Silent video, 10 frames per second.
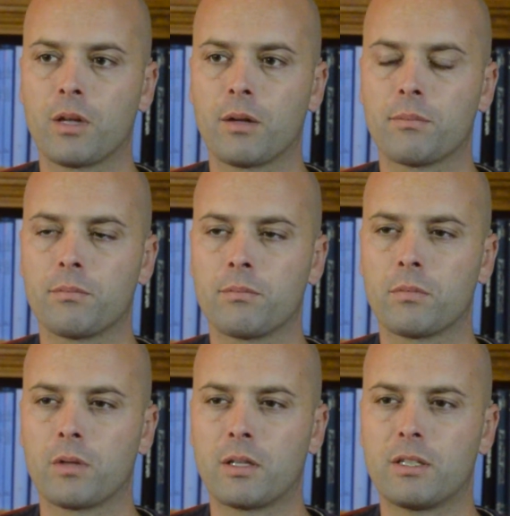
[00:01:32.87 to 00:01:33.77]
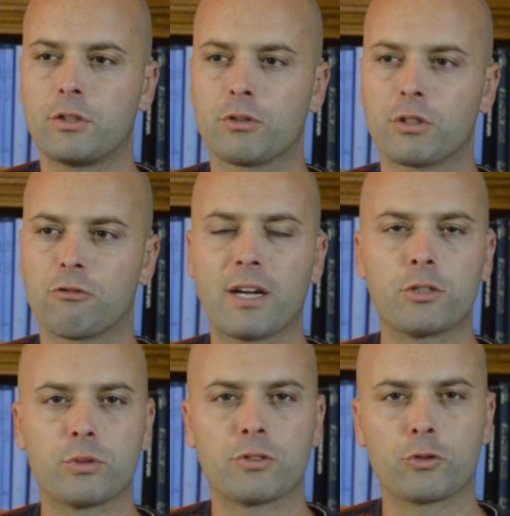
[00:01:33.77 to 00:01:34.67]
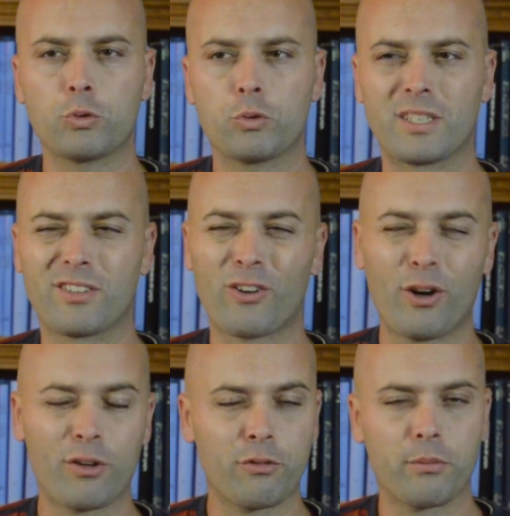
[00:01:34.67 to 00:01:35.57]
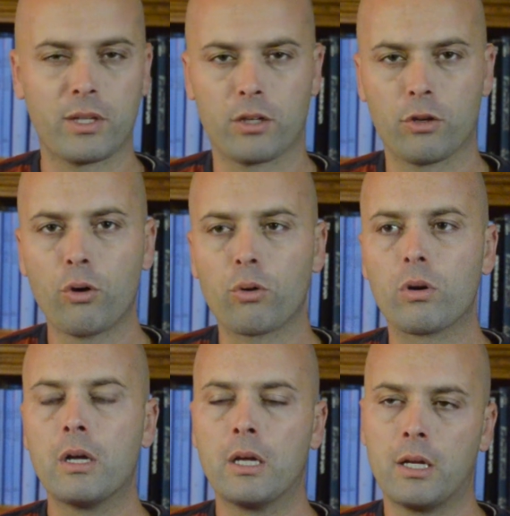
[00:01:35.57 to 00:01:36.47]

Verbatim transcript: I'm a teacher at a graduate school, and it's hard for me to know